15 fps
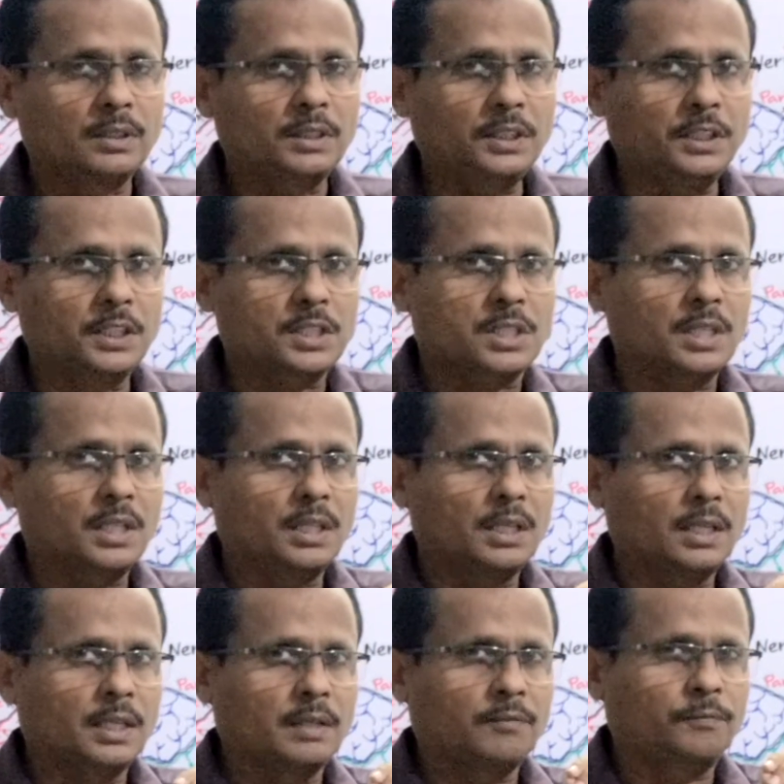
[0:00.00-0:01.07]
it is
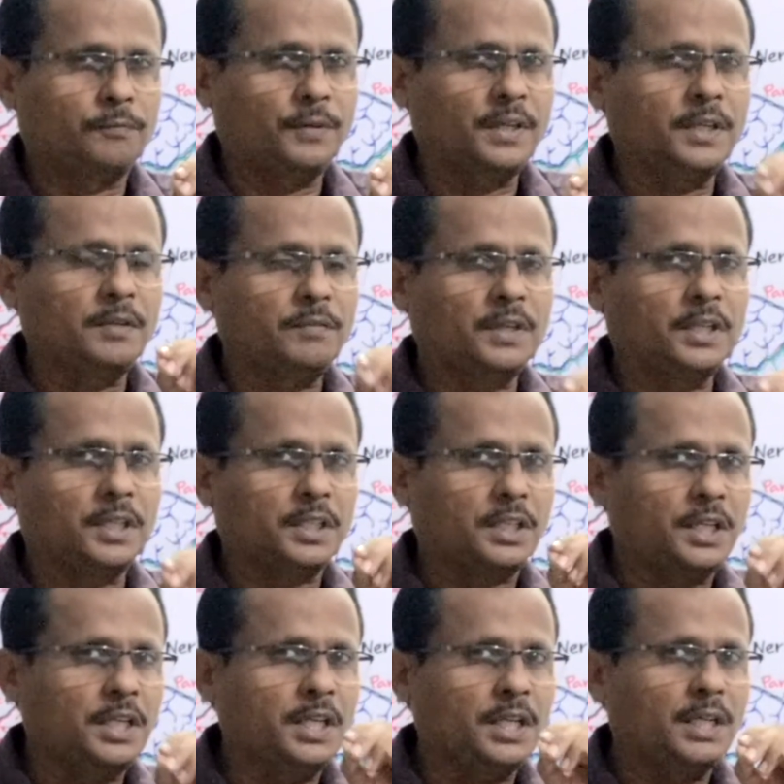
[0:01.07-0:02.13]
a very
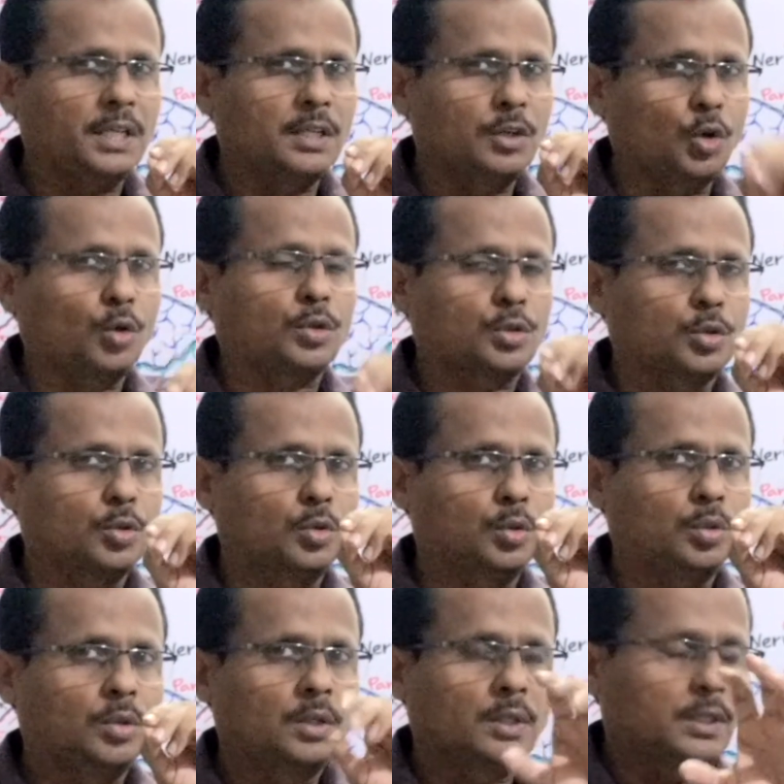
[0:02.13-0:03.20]
key note
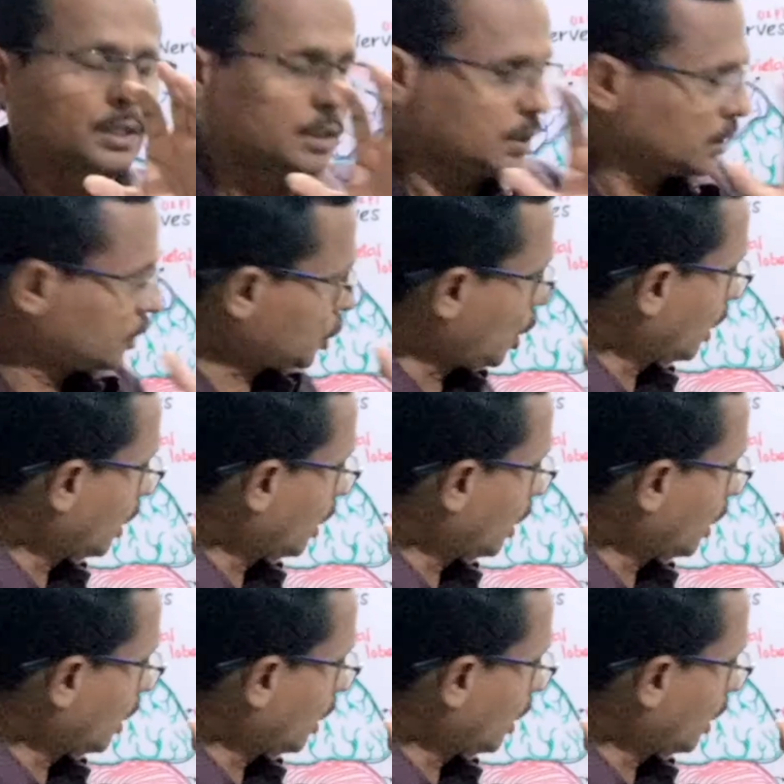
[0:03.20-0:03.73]
to talk